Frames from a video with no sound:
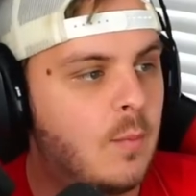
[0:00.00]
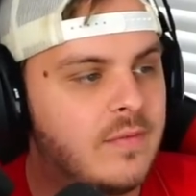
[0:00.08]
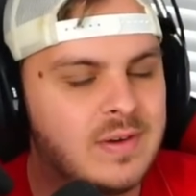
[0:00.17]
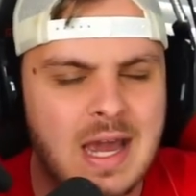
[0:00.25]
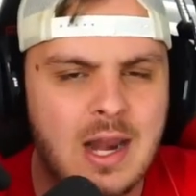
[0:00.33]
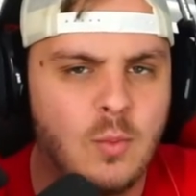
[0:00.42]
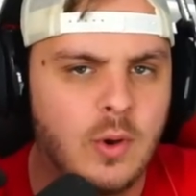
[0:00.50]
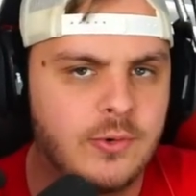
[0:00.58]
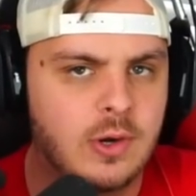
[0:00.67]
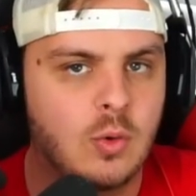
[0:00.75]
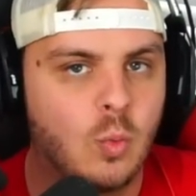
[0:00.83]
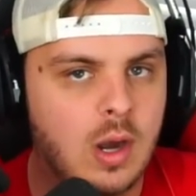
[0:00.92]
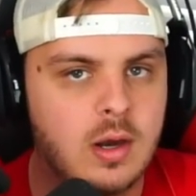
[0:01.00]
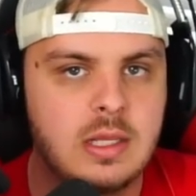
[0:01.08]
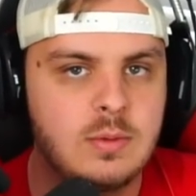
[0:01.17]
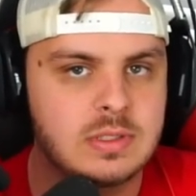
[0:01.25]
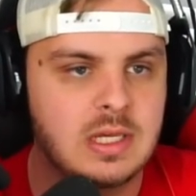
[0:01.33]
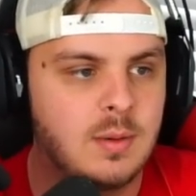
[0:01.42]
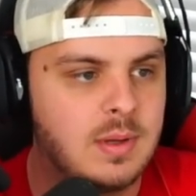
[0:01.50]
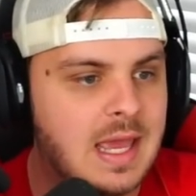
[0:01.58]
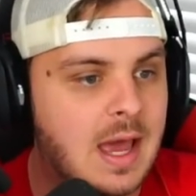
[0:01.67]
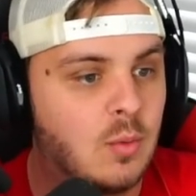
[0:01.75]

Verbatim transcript: we've been kind of wondering wondering where he was going to be at.